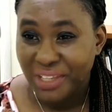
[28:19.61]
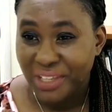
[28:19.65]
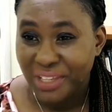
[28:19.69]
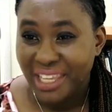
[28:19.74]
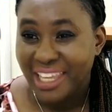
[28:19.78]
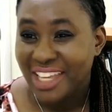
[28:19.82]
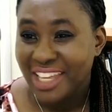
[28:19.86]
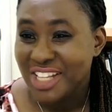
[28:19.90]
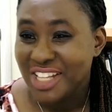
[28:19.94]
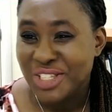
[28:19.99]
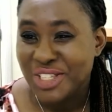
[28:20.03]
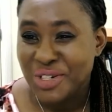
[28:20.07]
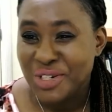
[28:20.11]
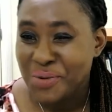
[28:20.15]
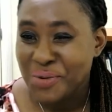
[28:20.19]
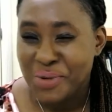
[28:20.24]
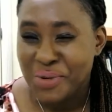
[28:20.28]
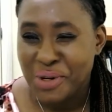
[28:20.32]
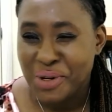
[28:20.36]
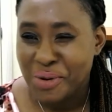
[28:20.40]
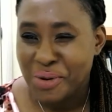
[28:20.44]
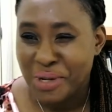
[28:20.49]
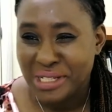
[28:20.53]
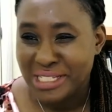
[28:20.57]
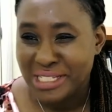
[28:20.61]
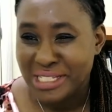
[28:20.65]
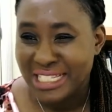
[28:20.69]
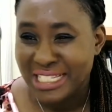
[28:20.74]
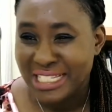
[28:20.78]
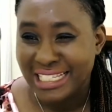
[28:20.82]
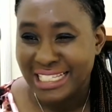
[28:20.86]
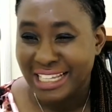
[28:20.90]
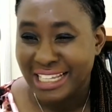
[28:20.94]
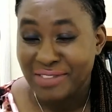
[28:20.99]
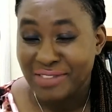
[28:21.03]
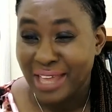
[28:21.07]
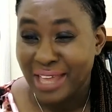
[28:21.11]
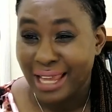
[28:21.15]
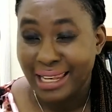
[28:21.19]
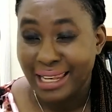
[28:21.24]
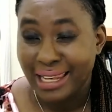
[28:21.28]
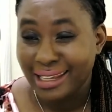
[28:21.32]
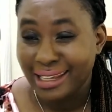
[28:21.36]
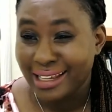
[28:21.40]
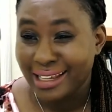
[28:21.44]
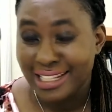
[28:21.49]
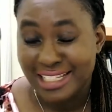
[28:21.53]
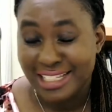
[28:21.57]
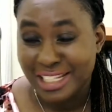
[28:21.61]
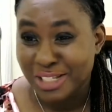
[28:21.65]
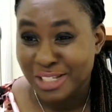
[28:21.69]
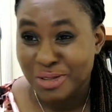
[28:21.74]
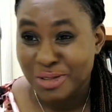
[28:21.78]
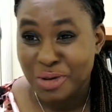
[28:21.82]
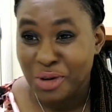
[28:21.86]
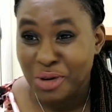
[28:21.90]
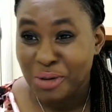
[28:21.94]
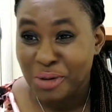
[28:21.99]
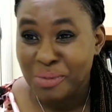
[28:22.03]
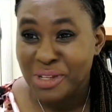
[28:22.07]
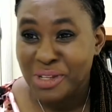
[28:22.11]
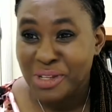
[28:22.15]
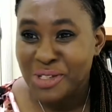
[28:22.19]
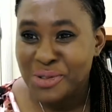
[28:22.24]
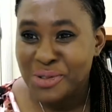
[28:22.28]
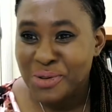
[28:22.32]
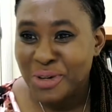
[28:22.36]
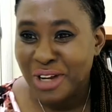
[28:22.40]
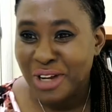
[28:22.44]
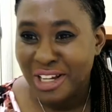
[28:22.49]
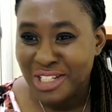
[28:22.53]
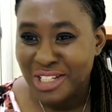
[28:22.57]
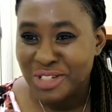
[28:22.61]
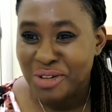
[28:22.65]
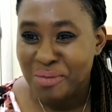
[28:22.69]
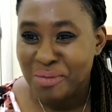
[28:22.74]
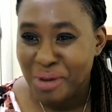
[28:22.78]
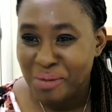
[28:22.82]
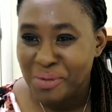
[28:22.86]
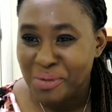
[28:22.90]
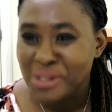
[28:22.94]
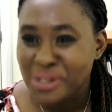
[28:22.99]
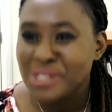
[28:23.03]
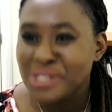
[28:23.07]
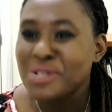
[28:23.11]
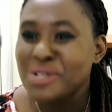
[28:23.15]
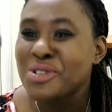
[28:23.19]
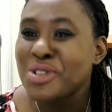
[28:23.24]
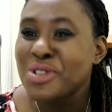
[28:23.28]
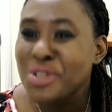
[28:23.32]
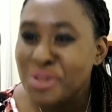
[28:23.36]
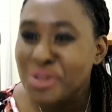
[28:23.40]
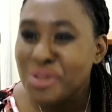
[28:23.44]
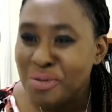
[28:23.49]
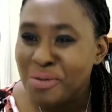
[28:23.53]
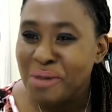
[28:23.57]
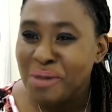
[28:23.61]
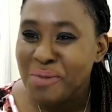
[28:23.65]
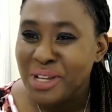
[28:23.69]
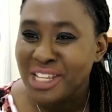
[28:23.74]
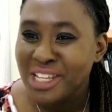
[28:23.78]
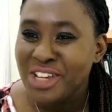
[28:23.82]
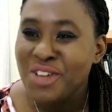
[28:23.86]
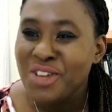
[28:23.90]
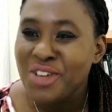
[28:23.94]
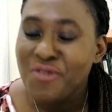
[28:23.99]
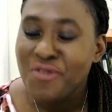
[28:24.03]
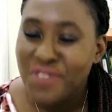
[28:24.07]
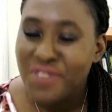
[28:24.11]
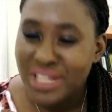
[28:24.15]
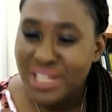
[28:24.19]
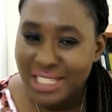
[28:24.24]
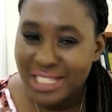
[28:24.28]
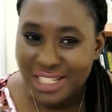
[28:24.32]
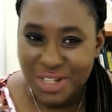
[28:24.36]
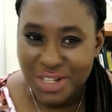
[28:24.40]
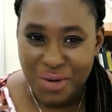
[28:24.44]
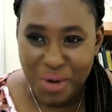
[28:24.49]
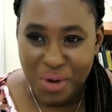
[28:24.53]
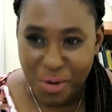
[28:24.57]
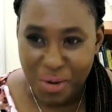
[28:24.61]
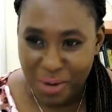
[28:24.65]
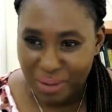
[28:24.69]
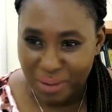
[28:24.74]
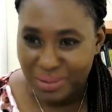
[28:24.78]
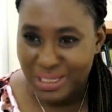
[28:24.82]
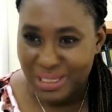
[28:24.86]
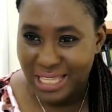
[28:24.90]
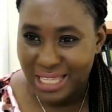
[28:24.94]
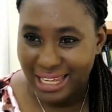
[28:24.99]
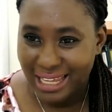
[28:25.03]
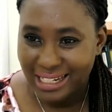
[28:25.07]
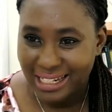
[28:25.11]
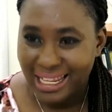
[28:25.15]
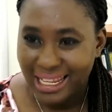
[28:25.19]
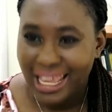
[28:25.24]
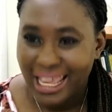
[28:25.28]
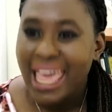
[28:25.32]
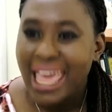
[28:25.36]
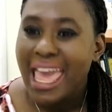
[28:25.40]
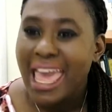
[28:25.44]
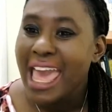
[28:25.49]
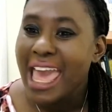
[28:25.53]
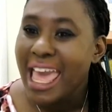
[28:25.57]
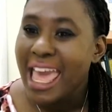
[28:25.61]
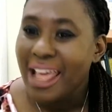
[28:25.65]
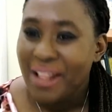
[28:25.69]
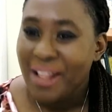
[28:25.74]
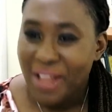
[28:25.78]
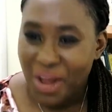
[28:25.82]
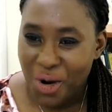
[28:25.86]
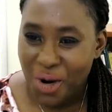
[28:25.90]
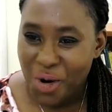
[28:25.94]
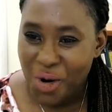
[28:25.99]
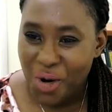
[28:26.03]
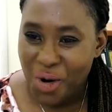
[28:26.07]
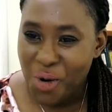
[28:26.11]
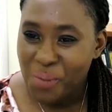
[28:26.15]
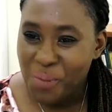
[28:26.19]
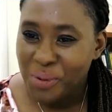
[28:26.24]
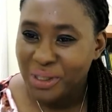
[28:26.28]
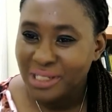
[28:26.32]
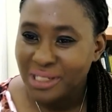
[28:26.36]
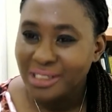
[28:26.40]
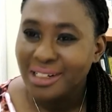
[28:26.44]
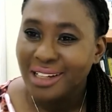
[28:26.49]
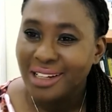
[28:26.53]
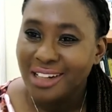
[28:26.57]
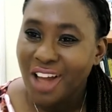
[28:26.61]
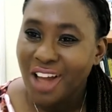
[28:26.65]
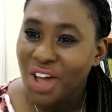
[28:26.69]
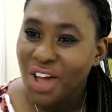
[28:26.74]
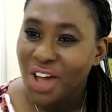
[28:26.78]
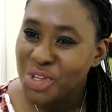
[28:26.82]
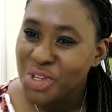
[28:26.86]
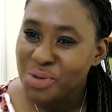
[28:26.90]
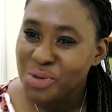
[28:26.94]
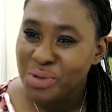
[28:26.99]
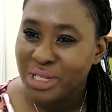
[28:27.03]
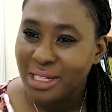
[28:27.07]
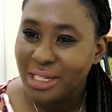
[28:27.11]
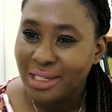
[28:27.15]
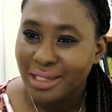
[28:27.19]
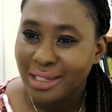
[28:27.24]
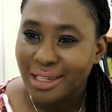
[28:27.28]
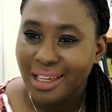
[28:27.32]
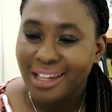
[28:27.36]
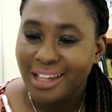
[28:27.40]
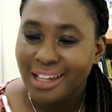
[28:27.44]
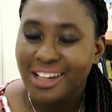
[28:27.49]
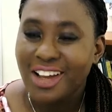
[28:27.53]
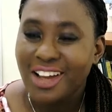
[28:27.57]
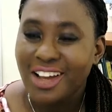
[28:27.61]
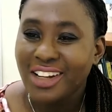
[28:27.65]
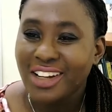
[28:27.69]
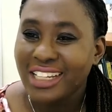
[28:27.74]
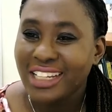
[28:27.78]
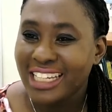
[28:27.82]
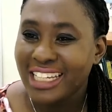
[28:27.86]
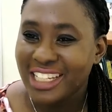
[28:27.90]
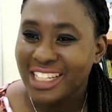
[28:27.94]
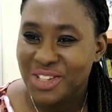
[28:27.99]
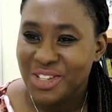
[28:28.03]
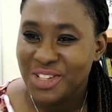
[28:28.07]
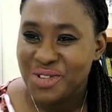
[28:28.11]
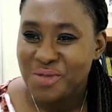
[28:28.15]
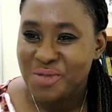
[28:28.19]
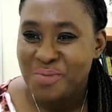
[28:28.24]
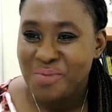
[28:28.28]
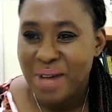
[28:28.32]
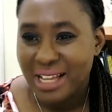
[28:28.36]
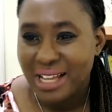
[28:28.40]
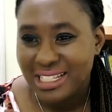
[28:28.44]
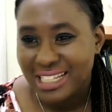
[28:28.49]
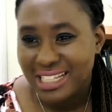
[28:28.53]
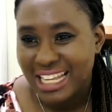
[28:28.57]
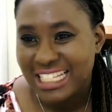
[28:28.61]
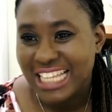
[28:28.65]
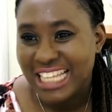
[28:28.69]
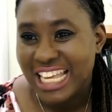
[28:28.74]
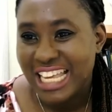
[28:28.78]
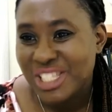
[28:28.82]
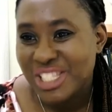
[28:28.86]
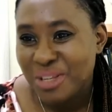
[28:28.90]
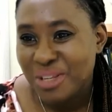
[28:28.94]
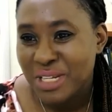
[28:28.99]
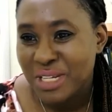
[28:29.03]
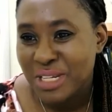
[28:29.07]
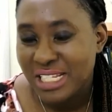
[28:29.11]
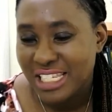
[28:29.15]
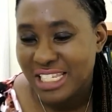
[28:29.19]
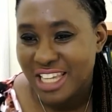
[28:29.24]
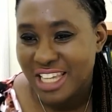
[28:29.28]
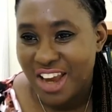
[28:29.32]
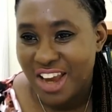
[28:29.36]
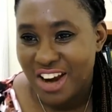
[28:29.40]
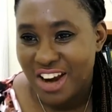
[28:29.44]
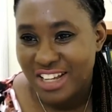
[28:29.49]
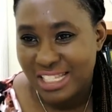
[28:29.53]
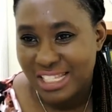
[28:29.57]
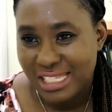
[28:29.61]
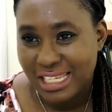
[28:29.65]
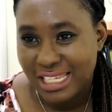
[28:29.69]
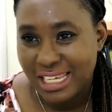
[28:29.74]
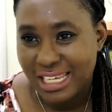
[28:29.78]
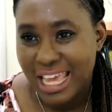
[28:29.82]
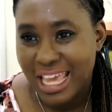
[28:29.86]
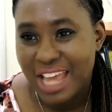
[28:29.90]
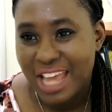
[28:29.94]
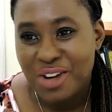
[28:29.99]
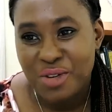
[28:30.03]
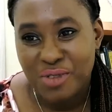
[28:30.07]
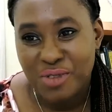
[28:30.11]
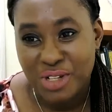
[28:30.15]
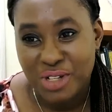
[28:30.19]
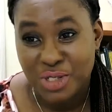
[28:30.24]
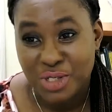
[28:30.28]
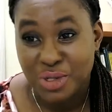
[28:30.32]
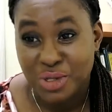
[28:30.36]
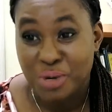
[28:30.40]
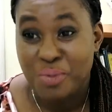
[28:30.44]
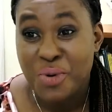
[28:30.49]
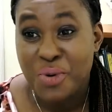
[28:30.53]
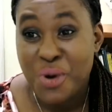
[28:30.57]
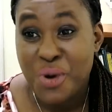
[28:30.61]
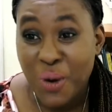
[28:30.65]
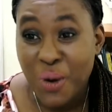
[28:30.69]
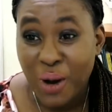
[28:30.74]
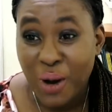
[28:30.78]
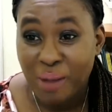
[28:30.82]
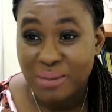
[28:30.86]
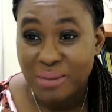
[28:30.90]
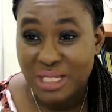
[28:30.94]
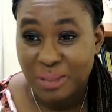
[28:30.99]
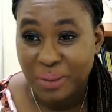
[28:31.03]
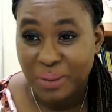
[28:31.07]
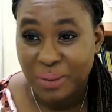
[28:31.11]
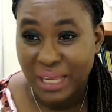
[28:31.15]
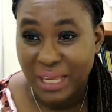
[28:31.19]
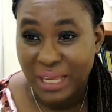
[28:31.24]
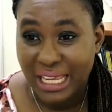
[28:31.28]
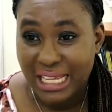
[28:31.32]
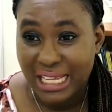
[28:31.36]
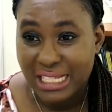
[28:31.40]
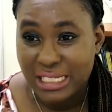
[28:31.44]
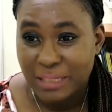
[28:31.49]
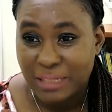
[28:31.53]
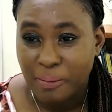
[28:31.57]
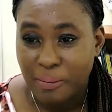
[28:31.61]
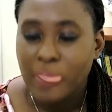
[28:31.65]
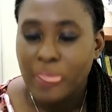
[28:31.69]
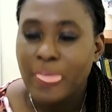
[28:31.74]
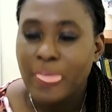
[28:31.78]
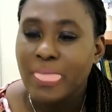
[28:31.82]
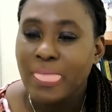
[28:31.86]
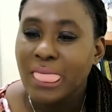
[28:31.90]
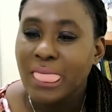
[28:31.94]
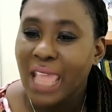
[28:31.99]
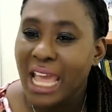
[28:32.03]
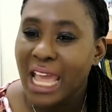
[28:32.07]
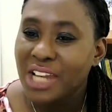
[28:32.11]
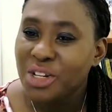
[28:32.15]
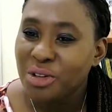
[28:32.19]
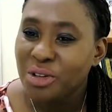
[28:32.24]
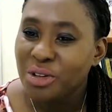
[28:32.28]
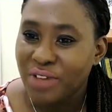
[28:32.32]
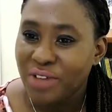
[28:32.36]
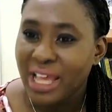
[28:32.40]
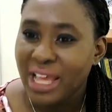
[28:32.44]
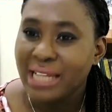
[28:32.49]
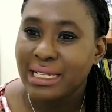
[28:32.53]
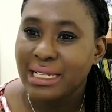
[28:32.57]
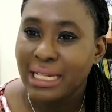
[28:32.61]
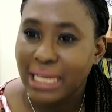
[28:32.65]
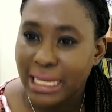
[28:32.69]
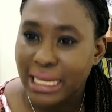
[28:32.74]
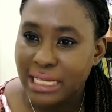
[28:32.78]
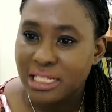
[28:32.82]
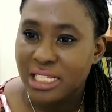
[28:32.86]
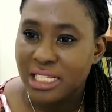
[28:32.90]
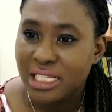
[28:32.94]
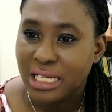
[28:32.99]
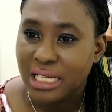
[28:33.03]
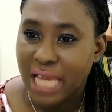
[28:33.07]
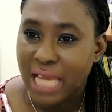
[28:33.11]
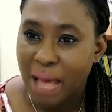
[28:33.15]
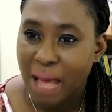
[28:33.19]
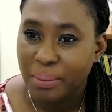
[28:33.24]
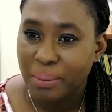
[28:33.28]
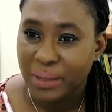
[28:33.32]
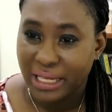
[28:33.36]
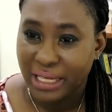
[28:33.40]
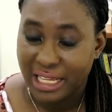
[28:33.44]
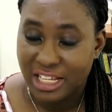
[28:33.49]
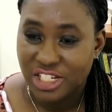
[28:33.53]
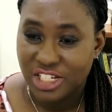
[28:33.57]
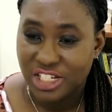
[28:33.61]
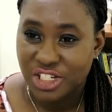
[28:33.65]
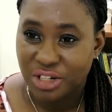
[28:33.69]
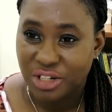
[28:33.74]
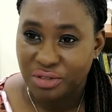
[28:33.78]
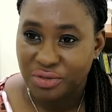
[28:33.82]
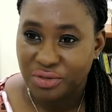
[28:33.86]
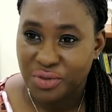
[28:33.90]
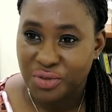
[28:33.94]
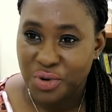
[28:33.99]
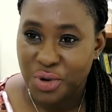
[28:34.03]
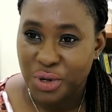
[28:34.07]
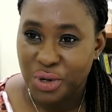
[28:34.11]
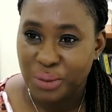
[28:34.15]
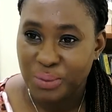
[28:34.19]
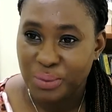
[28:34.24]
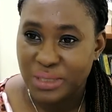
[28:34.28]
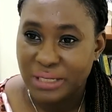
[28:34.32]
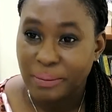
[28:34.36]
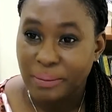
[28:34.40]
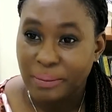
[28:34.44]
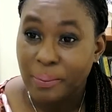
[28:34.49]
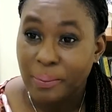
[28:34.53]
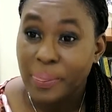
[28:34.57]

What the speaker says: Because we don't want to give that link because it's going to be too long to remember. So just remember, you visit our website, open.uwi.edu/SWTRC, head over to the programs page, and you'll find the link to the application forms.